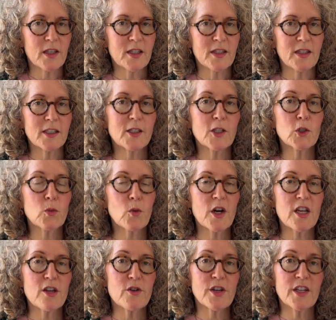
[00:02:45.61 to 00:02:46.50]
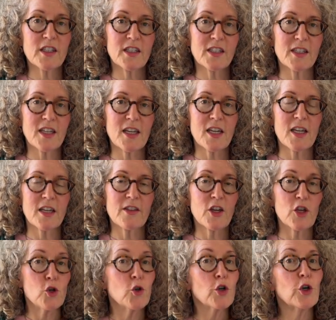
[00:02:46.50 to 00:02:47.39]
this is where you can see that
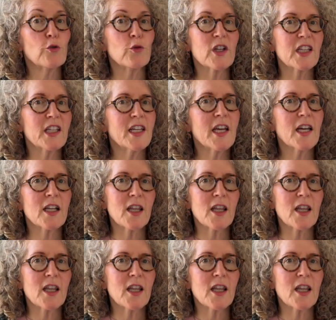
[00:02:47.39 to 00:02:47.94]
you can really get